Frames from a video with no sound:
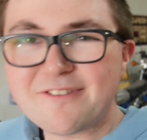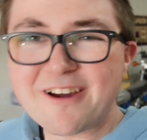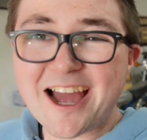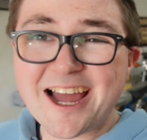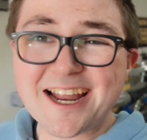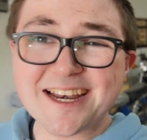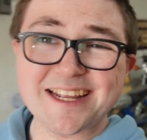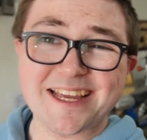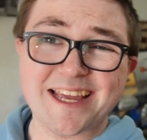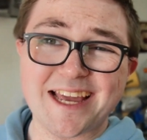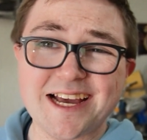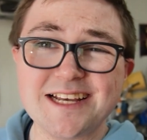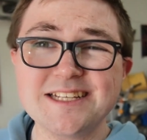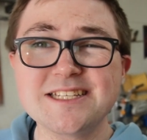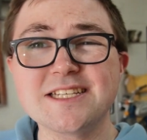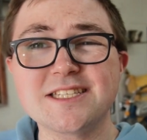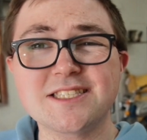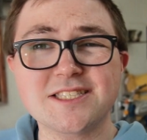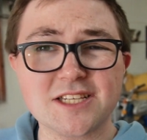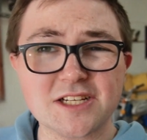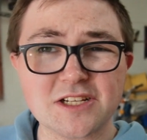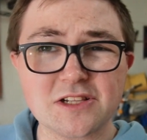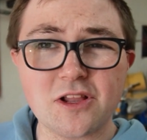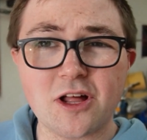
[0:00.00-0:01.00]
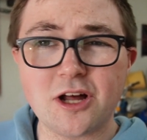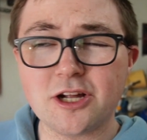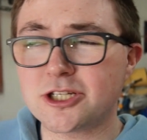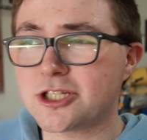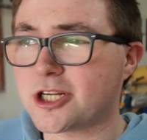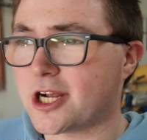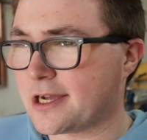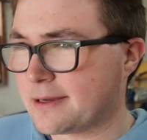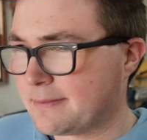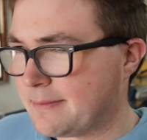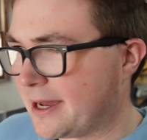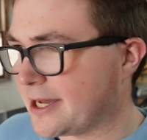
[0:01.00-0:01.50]
I had to guess, it's the clutch.
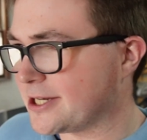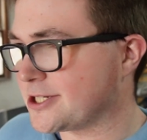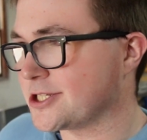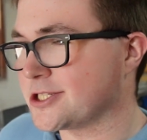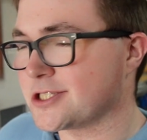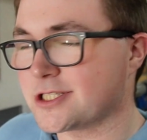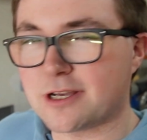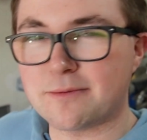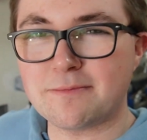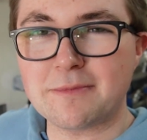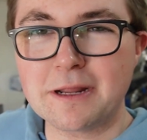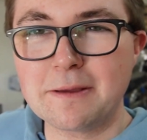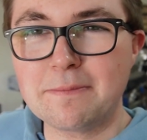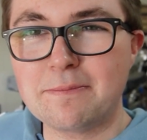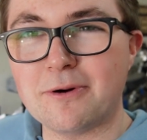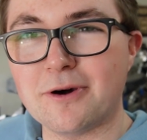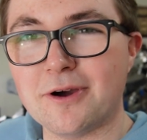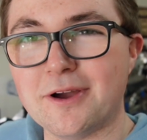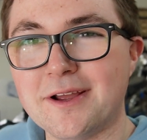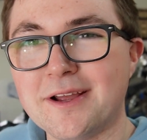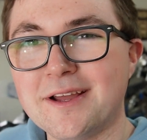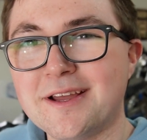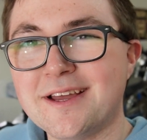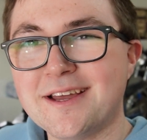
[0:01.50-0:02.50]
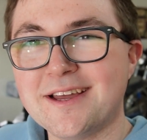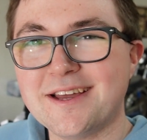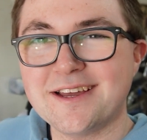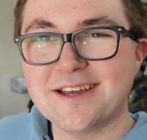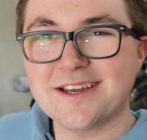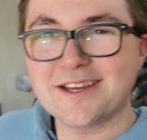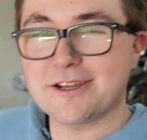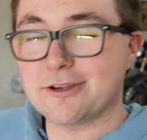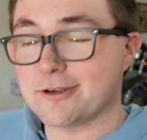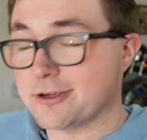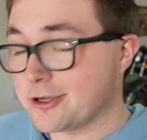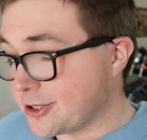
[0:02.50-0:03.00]
I imagine somebody put
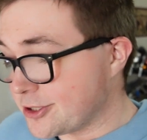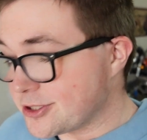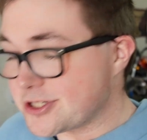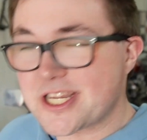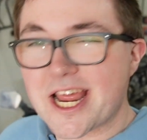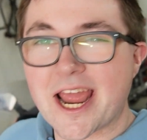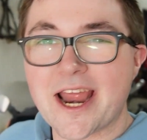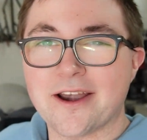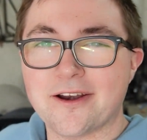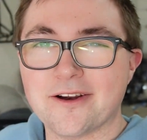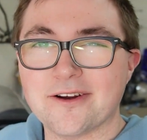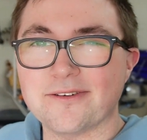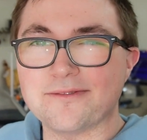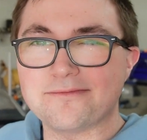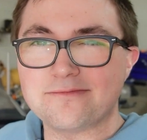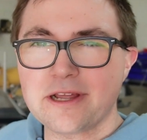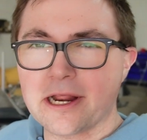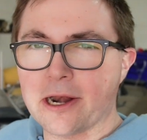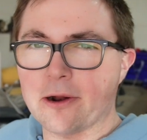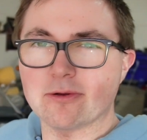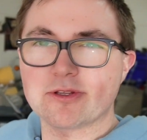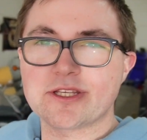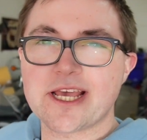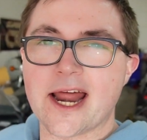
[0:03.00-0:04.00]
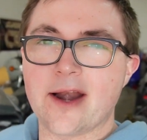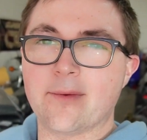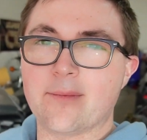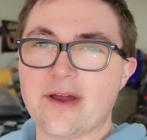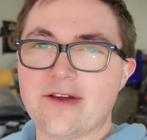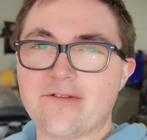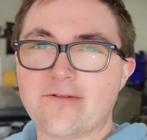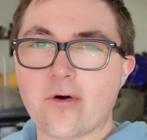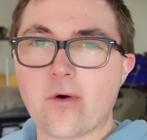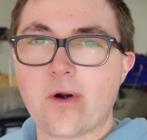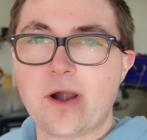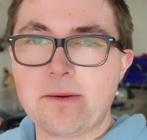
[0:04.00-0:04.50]
your standard, 10
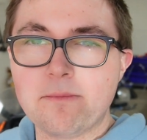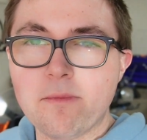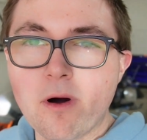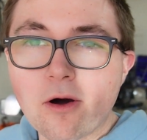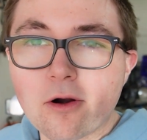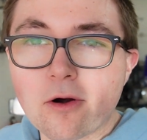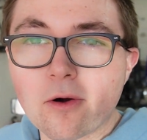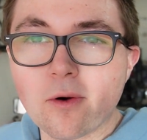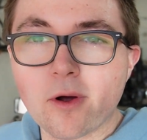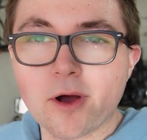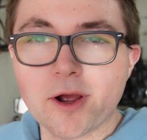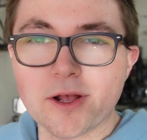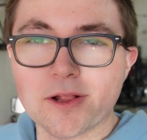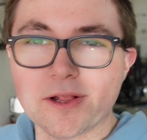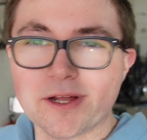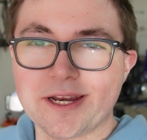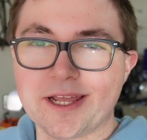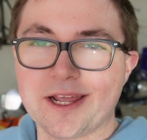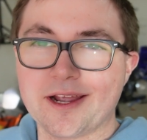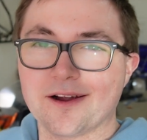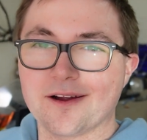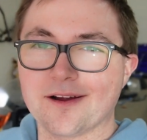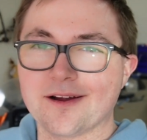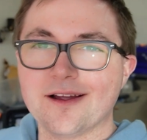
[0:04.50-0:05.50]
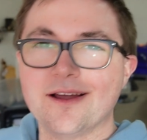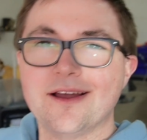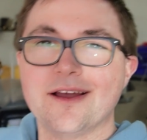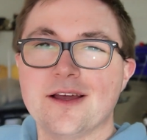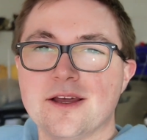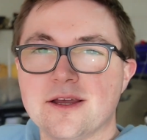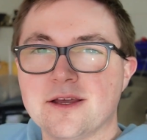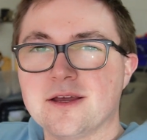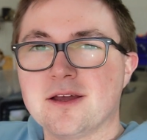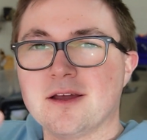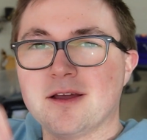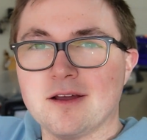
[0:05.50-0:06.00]
weight 40 motor oil in here.
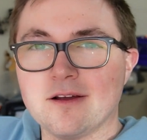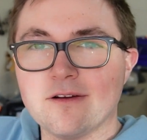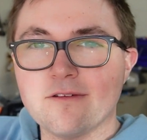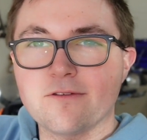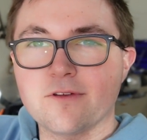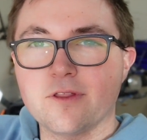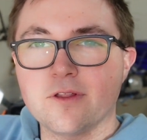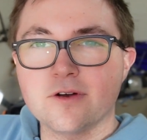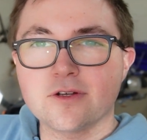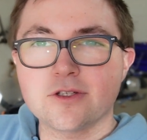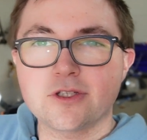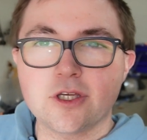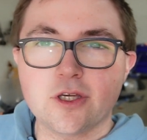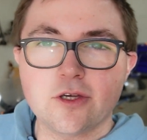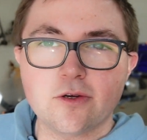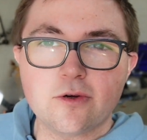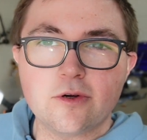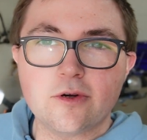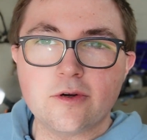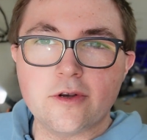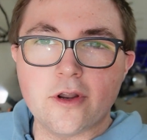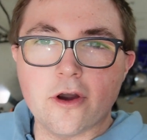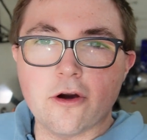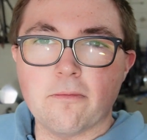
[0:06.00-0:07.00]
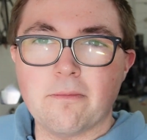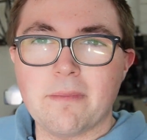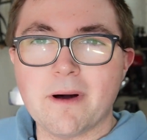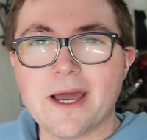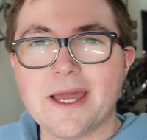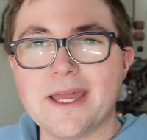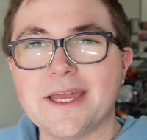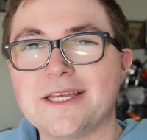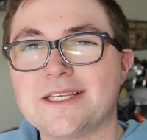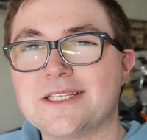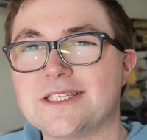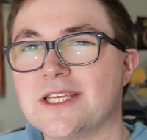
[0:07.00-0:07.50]
For those of you who know
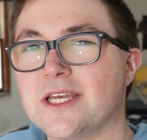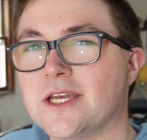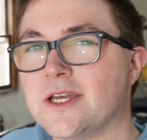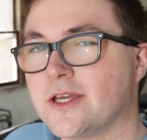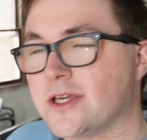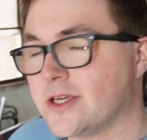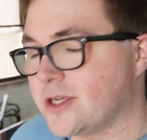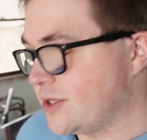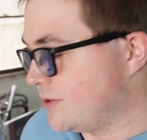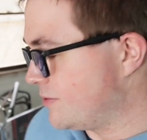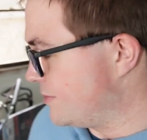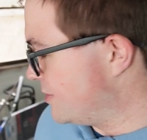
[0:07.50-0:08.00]
bikes, you